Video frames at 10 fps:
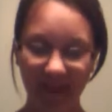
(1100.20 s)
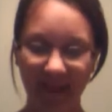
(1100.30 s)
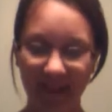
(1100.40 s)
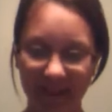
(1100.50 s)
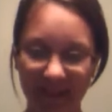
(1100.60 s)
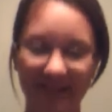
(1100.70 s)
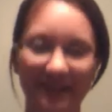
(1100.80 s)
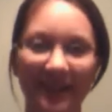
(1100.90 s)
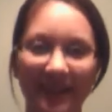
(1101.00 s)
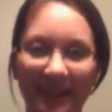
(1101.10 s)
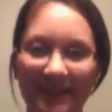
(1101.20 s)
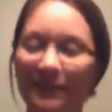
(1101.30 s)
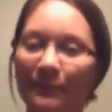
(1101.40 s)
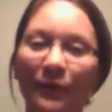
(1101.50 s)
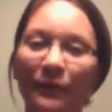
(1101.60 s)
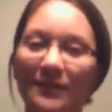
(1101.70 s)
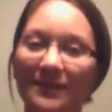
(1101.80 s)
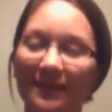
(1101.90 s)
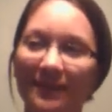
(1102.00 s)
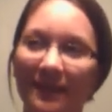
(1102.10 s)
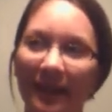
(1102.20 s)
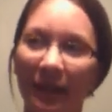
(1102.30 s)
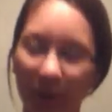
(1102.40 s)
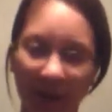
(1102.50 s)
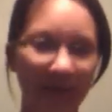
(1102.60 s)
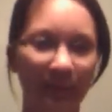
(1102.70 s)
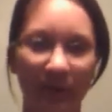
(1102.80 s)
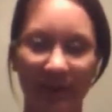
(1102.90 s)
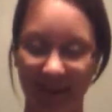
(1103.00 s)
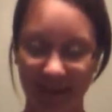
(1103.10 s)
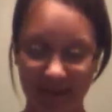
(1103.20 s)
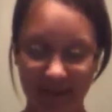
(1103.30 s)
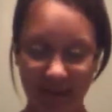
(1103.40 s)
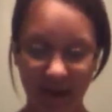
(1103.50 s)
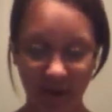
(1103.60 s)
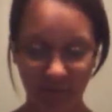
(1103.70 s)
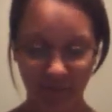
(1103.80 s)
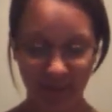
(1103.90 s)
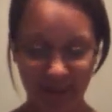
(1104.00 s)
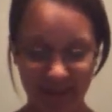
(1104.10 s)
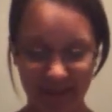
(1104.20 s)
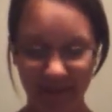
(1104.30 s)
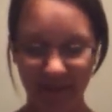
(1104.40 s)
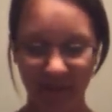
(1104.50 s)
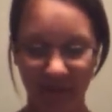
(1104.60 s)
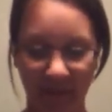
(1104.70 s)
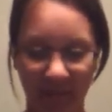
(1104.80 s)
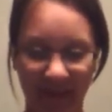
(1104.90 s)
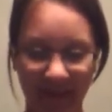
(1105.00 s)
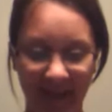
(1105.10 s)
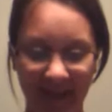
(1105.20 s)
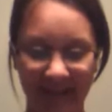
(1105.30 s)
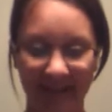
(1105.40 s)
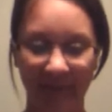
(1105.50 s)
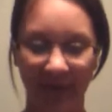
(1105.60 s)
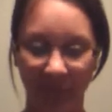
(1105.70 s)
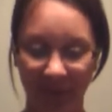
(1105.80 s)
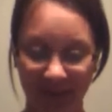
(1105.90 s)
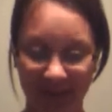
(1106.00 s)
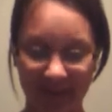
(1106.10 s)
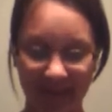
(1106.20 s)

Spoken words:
It's the most incredible sense of peace throughout my days and my weeks.